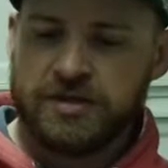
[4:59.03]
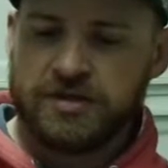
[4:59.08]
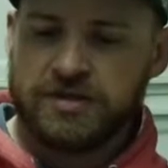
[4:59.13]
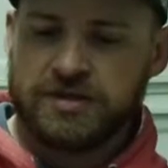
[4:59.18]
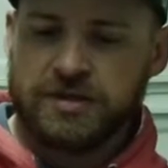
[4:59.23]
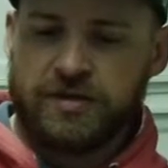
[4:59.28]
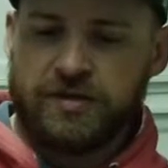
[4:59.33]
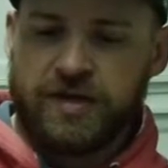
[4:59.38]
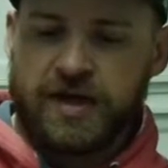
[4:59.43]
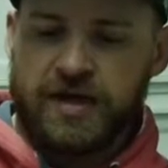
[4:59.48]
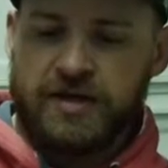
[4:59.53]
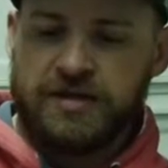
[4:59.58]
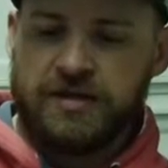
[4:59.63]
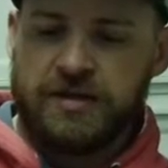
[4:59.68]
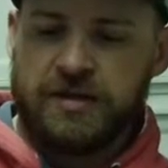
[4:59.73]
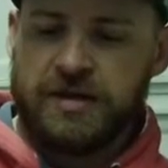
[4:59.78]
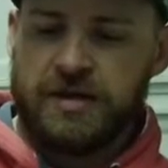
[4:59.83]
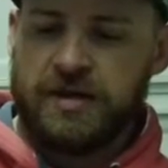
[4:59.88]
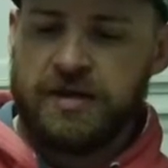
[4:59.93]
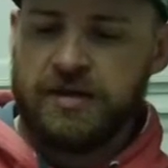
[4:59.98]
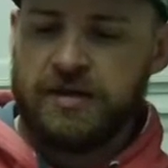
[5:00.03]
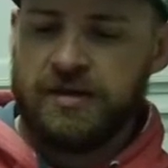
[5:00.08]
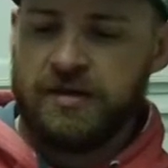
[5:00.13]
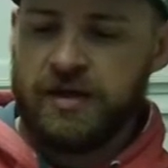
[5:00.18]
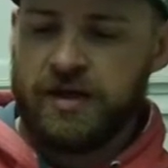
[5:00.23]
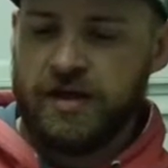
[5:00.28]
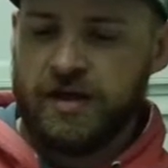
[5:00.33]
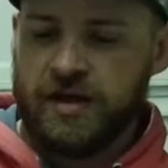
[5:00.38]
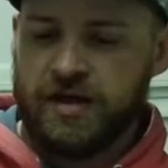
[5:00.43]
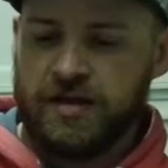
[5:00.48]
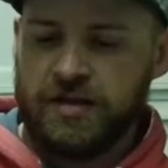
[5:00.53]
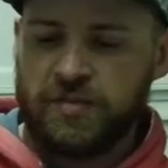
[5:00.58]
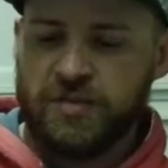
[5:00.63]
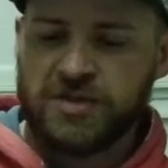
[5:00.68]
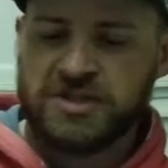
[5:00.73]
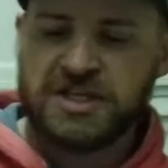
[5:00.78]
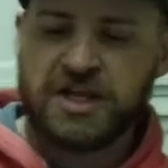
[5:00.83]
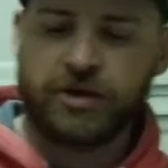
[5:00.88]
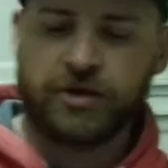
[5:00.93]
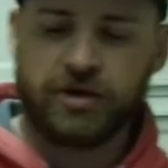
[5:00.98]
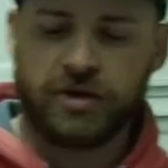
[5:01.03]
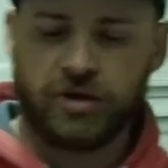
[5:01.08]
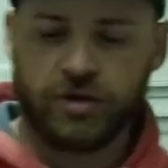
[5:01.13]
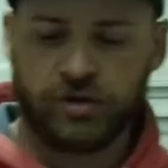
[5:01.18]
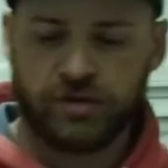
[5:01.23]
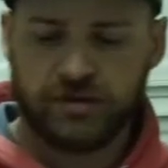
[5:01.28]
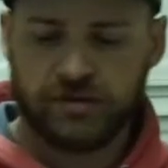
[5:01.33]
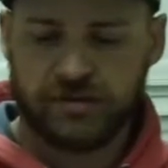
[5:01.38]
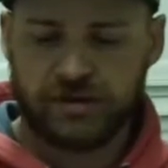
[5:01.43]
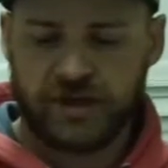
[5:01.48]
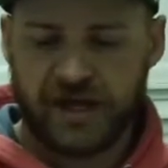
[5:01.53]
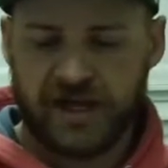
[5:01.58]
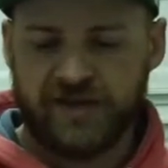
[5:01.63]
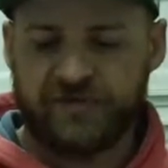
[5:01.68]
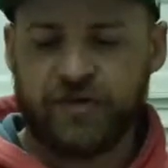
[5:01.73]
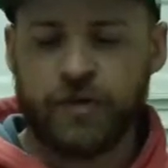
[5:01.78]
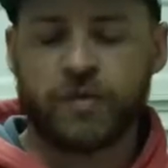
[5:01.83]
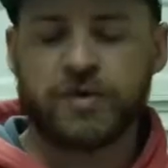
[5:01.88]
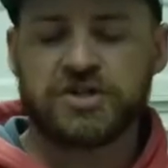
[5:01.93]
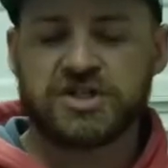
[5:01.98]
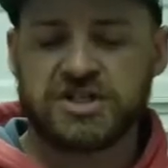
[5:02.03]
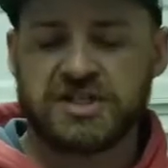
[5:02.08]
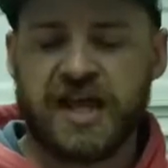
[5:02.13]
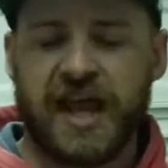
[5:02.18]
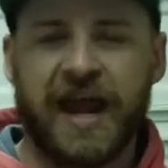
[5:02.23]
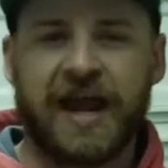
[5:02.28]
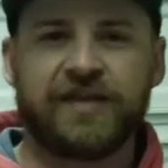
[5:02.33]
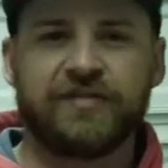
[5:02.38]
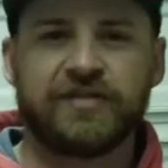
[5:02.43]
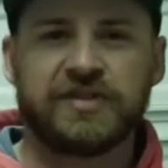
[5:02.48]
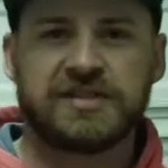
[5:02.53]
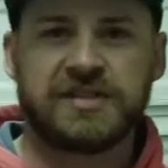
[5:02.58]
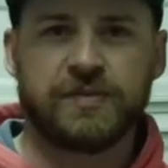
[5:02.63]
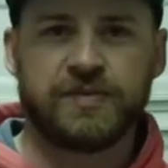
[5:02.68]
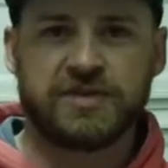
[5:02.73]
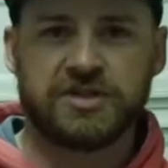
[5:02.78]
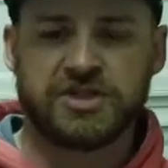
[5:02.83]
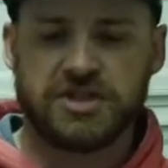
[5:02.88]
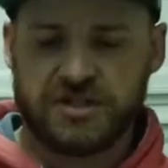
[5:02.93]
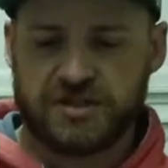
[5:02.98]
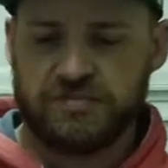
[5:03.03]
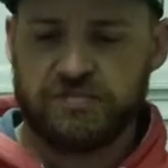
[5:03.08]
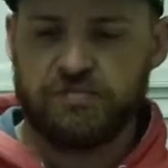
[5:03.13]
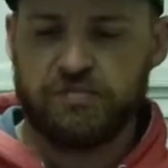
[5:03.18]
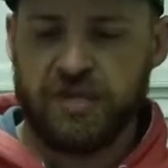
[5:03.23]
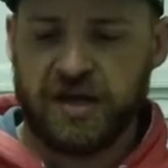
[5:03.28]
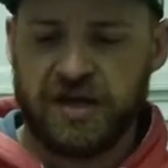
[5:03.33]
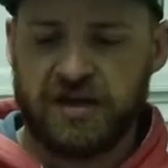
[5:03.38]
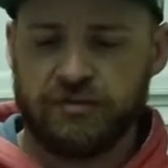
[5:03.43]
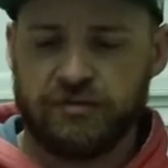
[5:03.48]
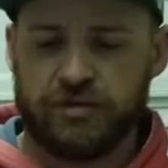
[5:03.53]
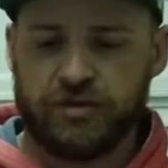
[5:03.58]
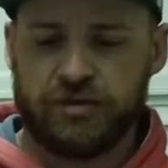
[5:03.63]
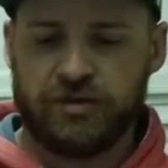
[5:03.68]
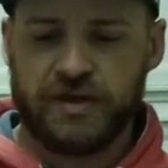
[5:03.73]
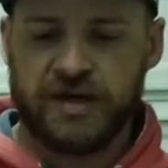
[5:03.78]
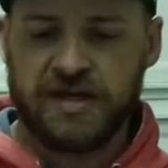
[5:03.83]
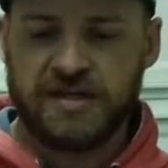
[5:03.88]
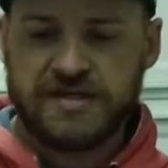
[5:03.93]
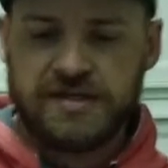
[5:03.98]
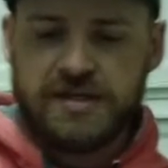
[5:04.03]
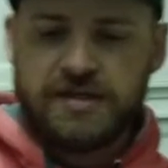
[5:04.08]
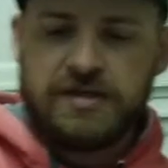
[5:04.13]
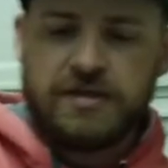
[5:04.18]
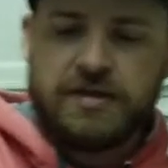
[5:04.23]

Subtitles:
so that the material, like if it were just canvas, it would just bend real easy.